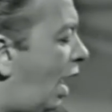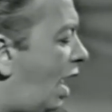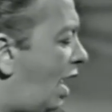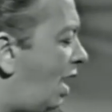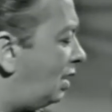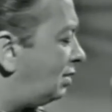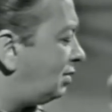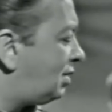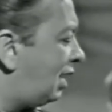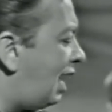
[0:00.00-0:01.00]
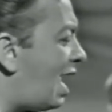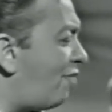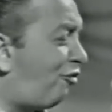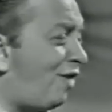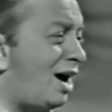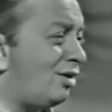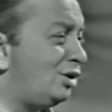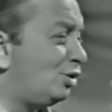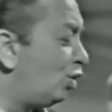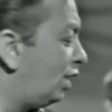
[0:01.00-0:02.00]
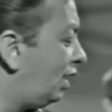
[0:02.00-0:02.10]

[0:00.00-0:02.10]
until I found you